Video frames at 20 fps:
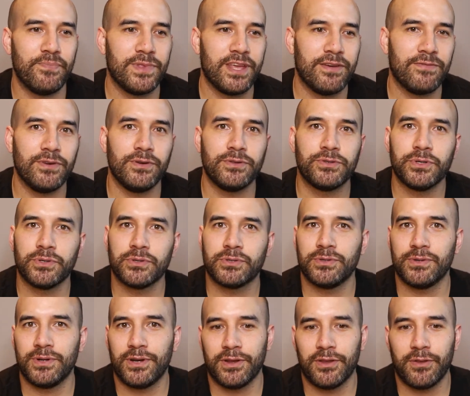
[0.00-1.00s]
If you talk
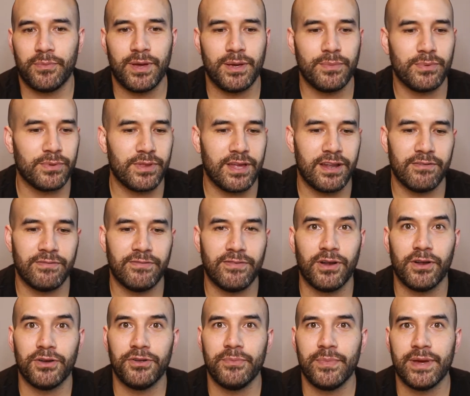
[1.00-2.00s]
to a lot of the people that have
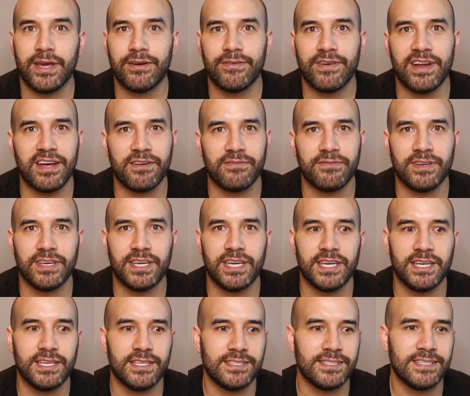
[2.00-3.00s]
followed me around for
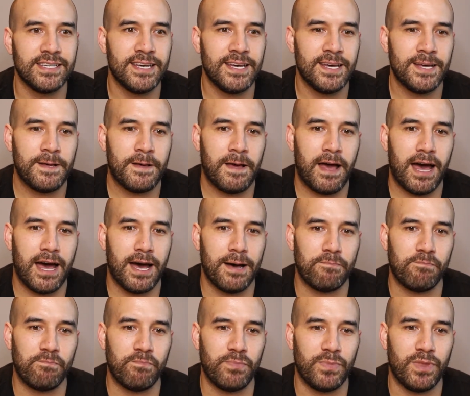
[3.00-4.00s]
years,
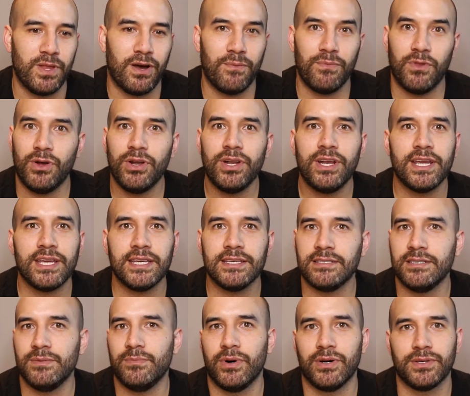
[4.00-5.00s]
I'm not an
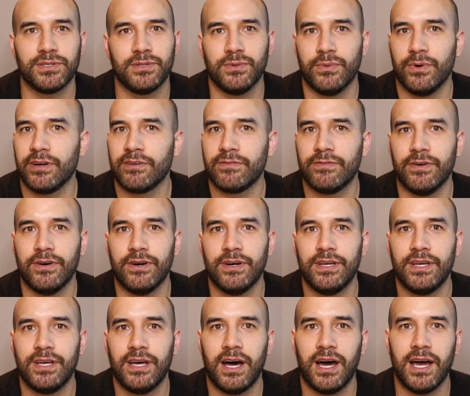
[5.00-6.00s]
easy boss to work for.
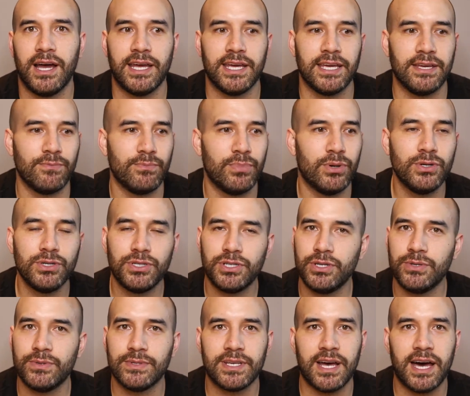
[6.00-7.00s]
I push
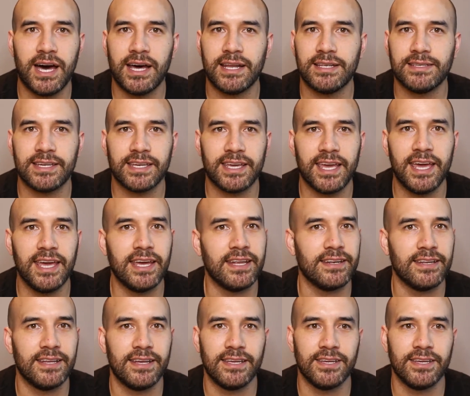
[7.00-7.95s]
you as hard as I can.